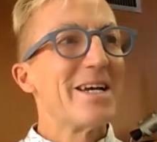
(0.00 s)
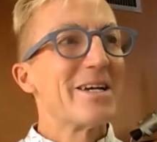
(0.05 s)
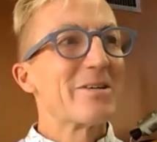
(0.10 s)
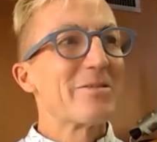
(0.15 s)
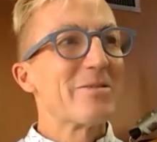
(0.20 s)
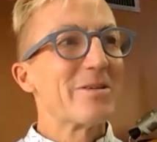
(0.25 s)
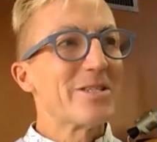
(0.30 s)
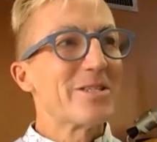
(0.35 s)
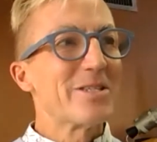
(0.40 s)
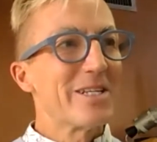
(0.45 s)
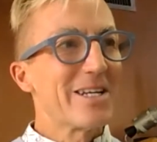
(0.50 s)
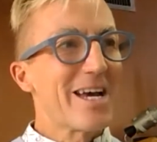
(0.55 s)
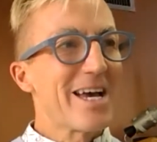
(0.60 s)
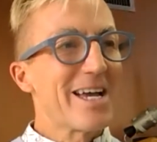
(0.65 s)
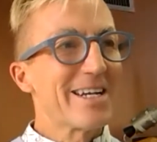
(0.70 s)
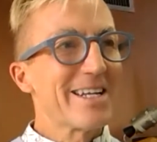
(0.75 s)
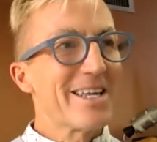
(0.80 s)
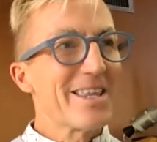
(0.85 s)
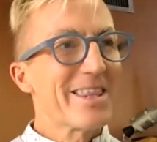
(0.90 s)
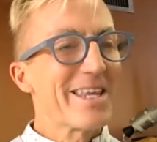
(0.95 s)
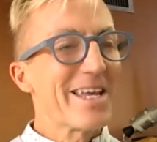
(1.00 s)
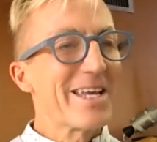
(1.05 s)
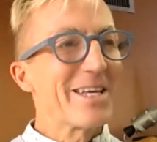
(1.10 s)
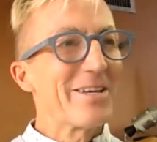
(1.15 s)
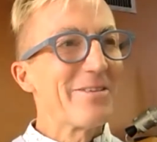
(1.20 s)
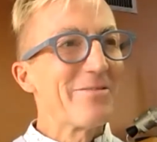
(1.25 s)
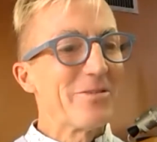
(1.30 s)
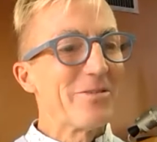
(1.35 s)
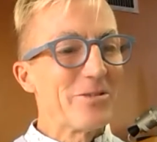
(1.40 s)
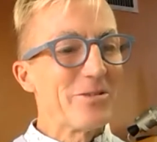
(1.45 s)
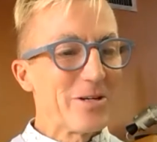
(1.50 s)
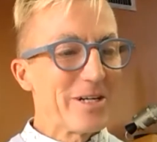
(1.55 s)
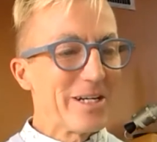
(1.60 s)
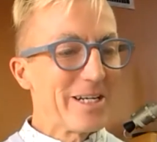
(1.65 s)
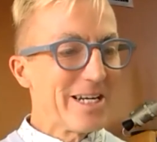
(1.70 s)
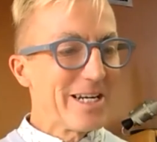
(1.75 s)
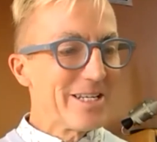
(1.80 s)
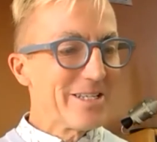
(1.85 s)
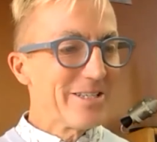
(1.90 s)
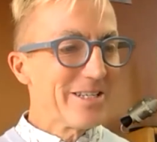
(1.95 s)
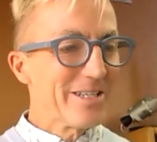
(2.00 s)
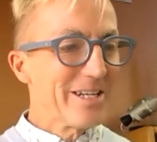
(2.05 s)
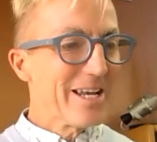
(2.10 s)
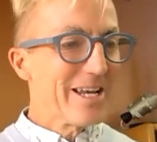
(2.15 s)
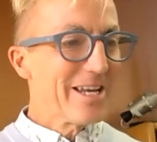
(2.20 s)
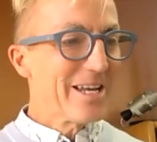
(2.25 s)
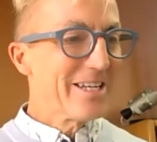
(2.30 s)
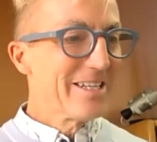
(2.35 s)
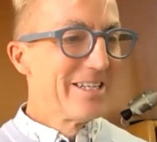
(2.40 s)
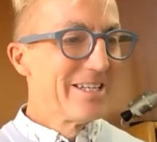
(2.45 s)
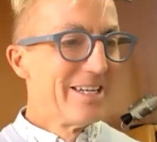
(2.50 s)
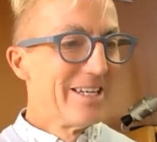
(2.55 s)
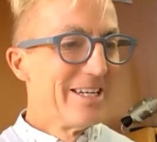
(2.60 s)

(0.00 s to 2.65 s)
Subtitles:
Christiana, thank you for joining us today.